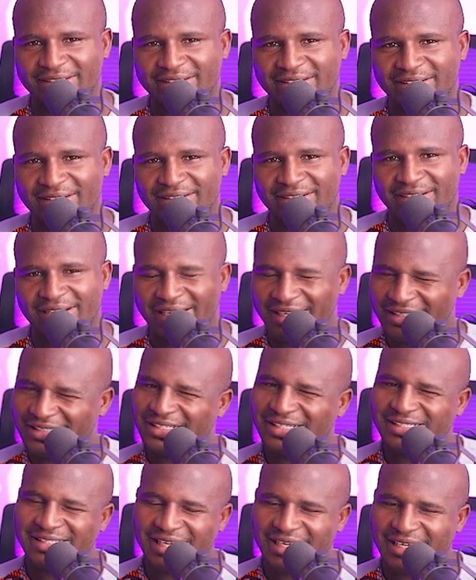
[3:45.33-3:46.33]
A little
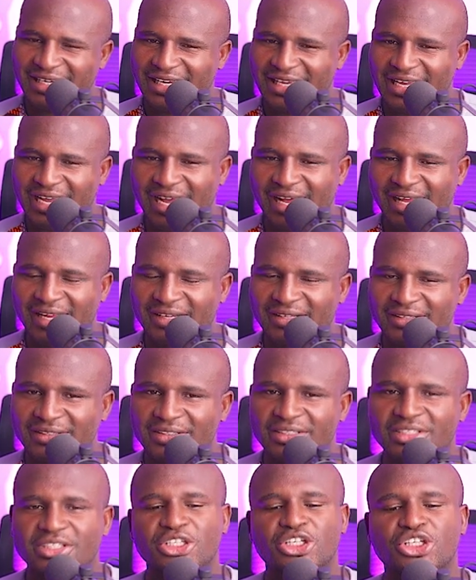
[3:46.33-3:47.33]
technical.
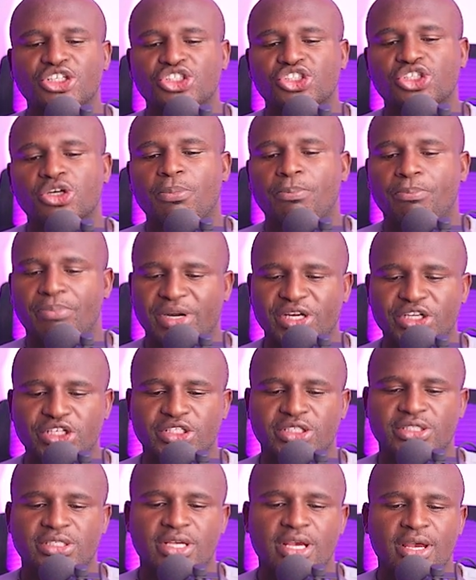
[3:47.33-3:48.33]
So
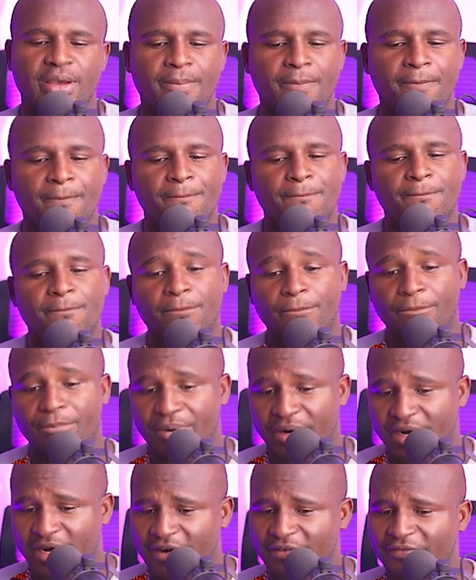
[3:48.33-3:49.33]
brisk,
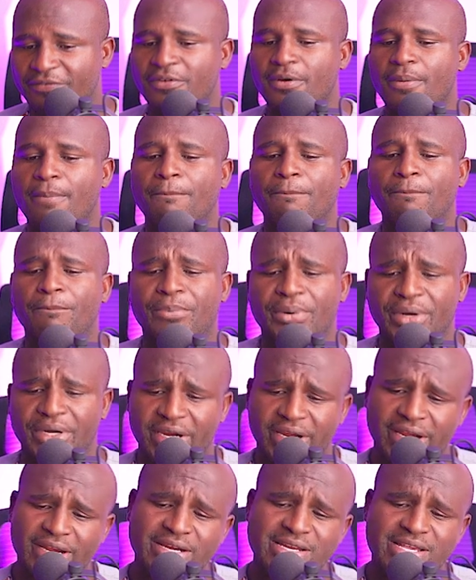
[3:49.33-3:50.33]
brave
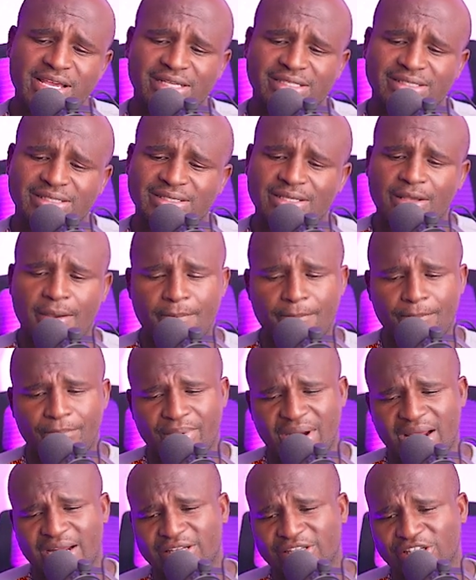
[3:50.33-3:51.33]
brigadiers
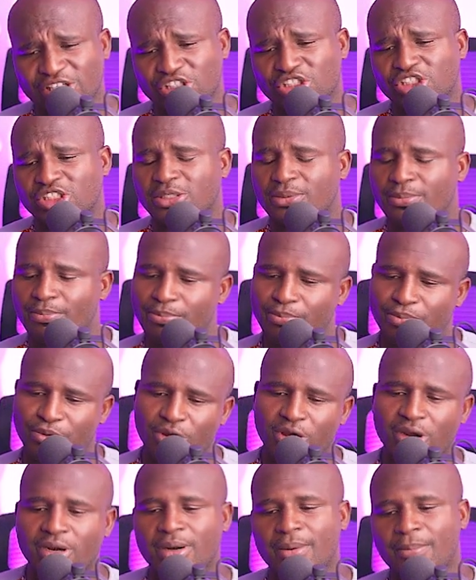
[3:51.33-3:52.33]
brandish
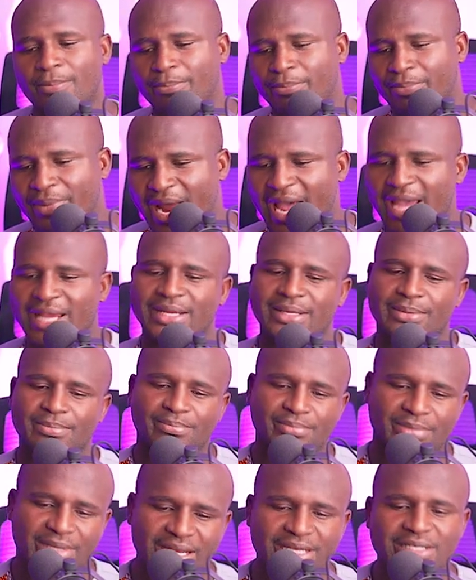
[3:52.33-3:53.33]
broad, bright
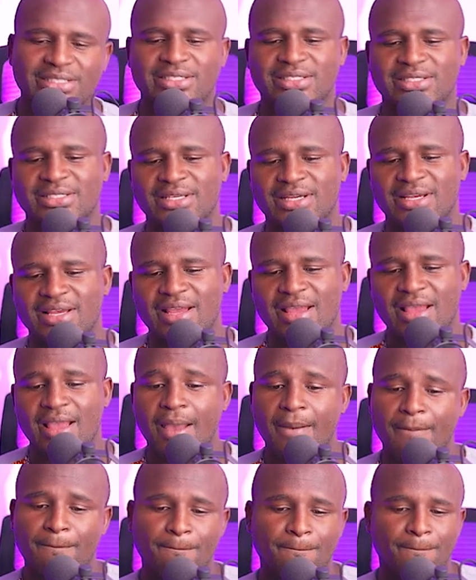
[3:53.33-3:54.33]
blades,
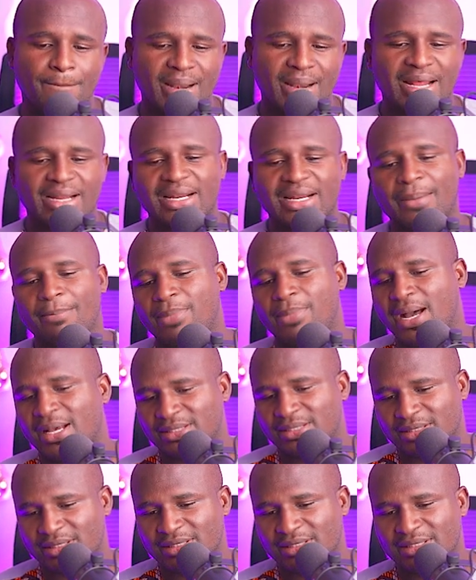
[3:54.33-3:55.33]

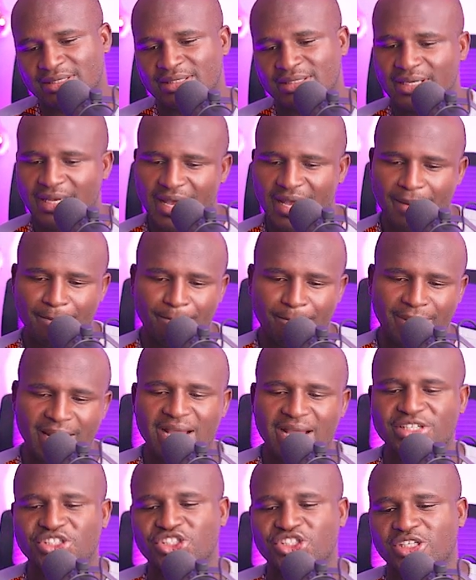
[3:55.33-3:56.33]
blunderbusses and
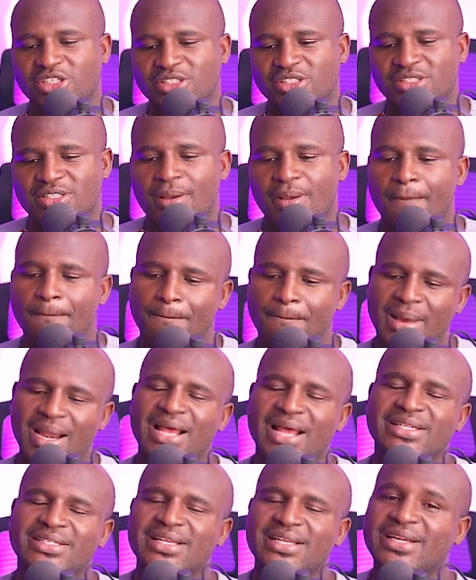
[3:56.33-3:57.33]
bludgeons,
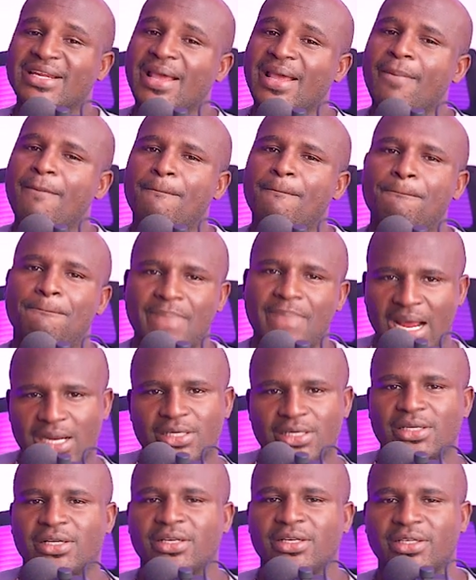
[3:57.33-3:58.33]
balancing them
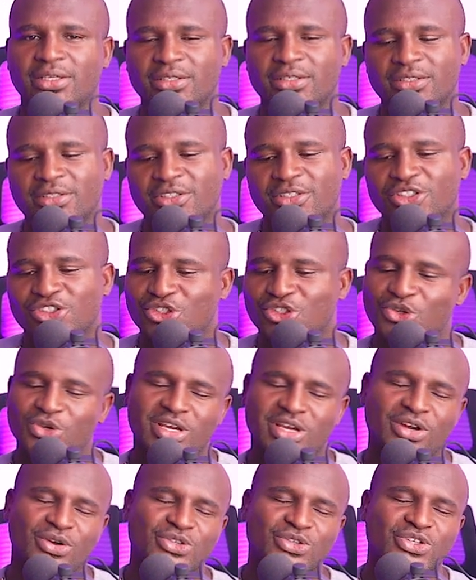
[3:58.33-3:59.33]
badly. So you can
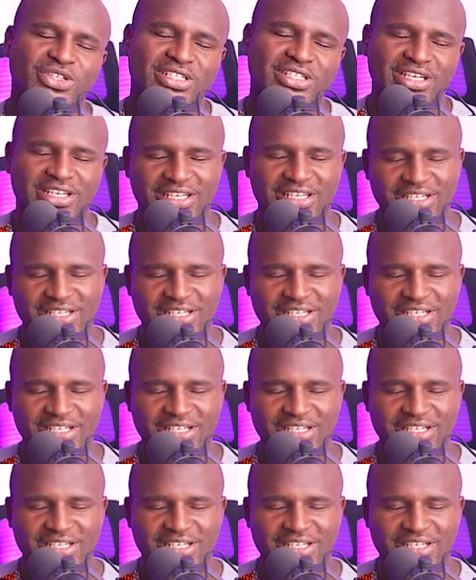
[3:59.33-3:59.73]
also take it